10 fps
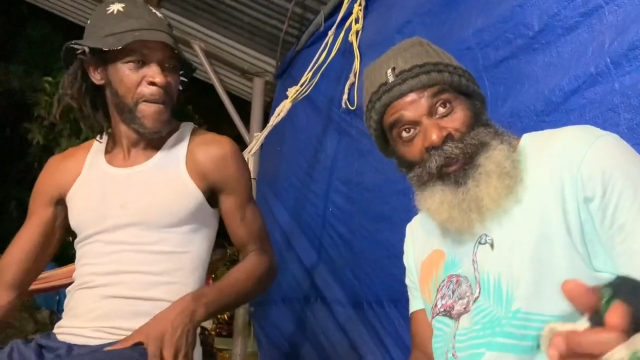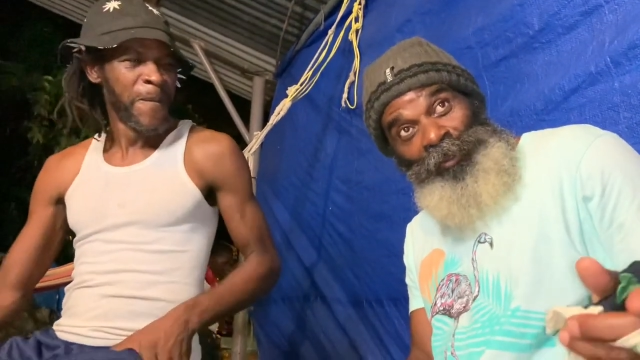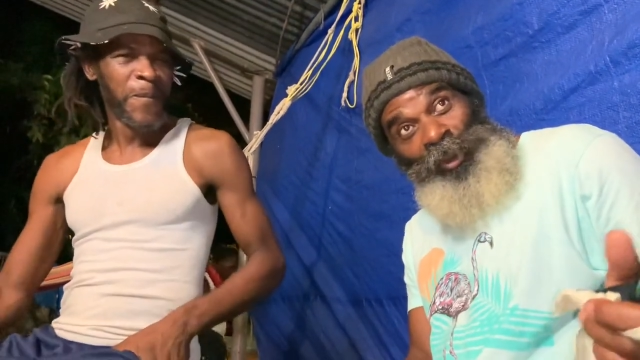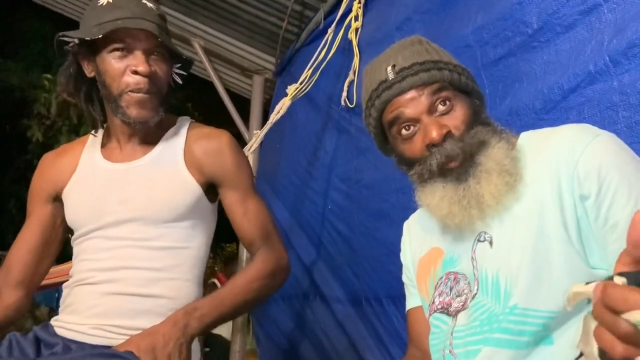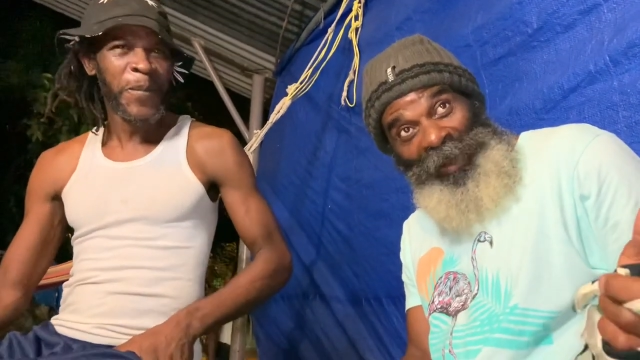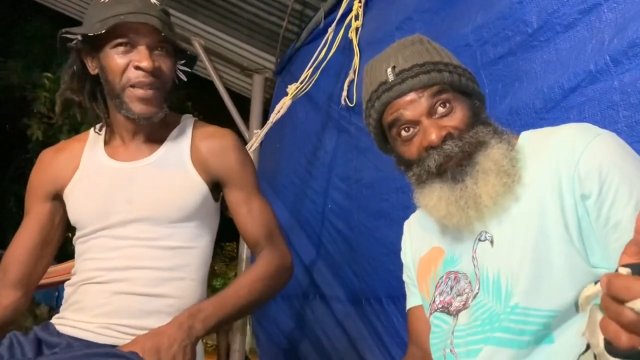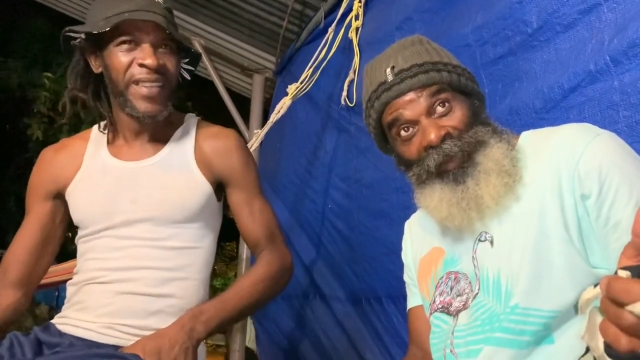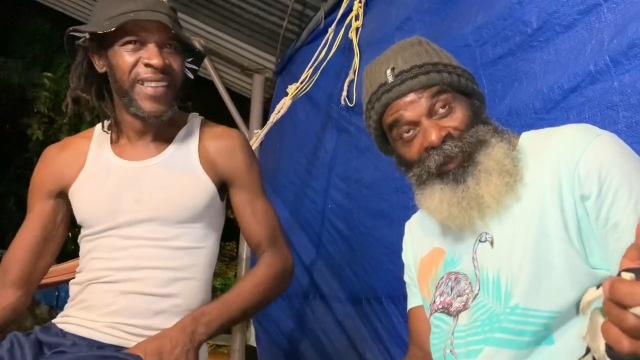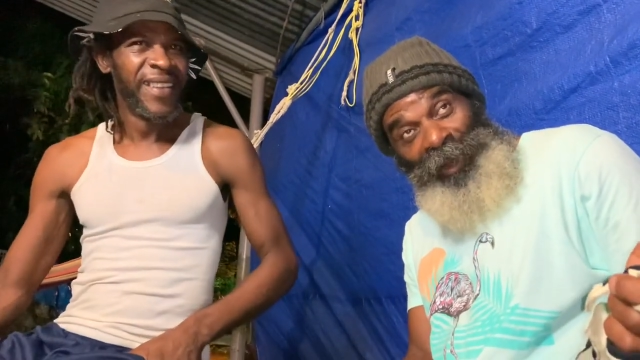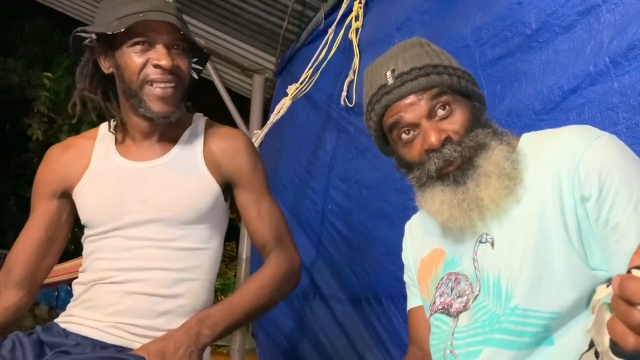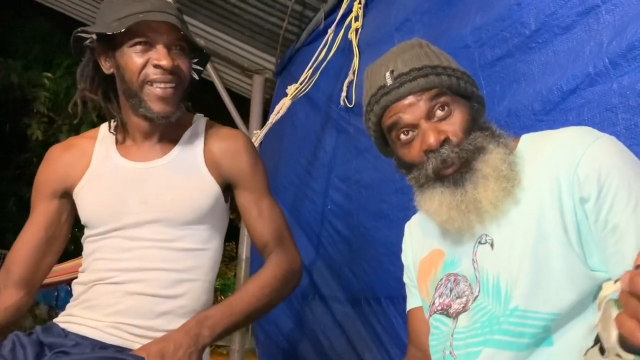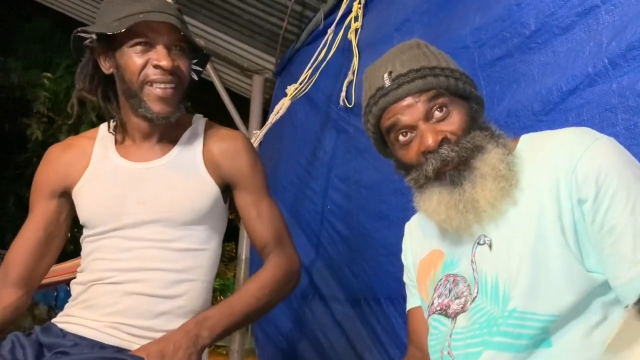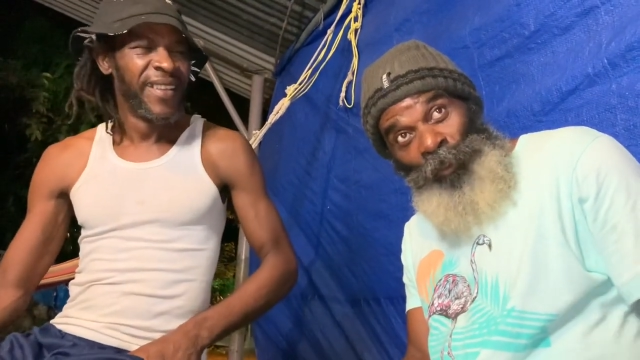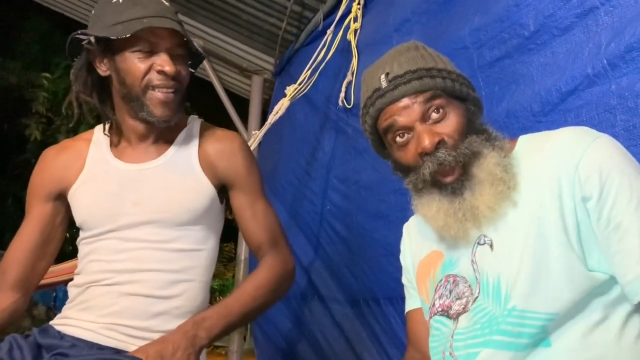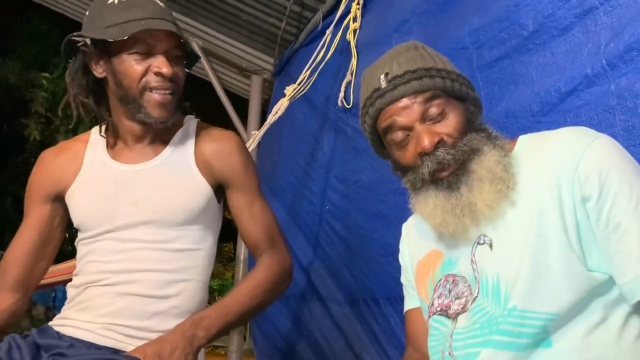Speaker 1: you know, believe that, that out
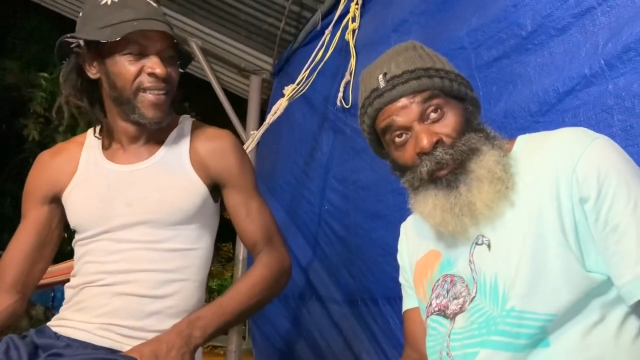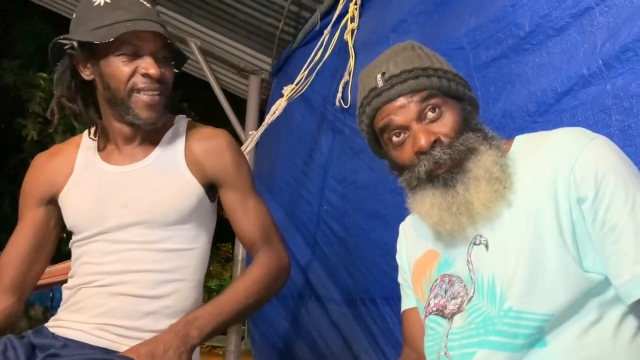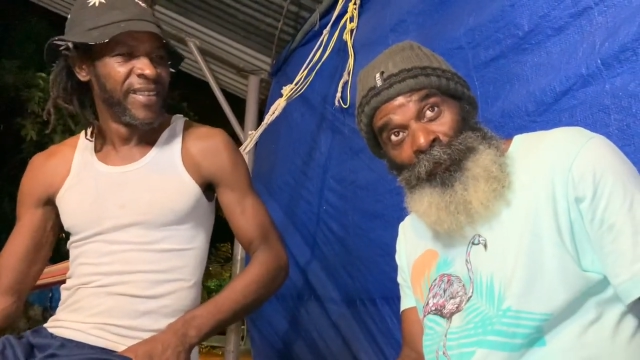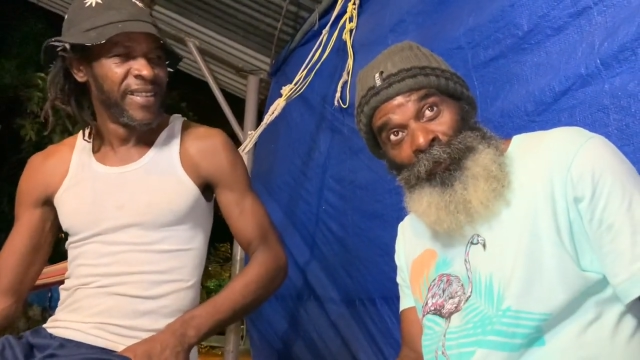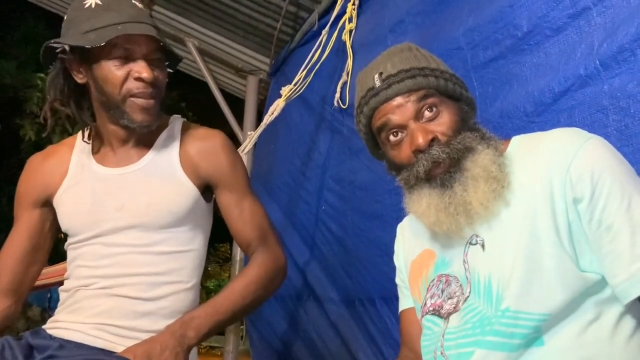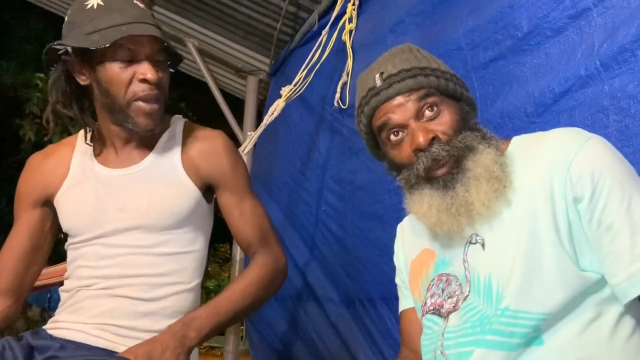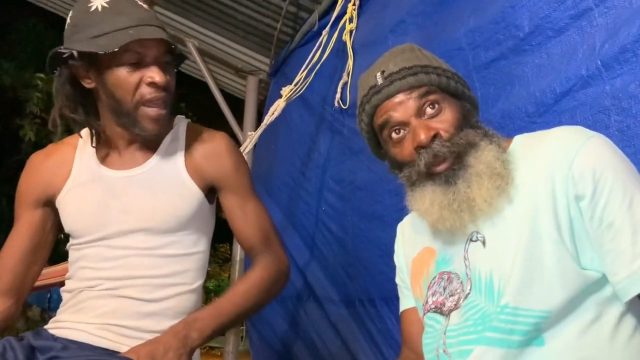them right now. What?